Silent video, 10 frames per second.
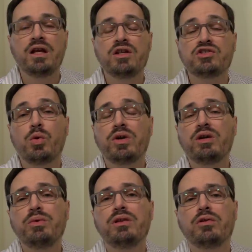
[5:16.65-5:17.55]
So what
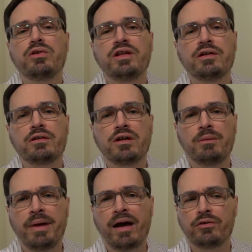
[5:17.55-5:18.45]
can we learn here
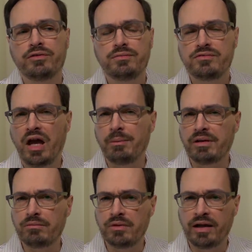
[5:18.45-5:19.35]
about
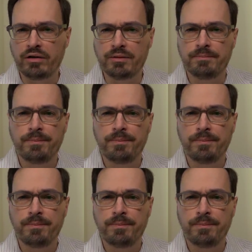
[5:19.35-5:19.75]
Tomi Lahren?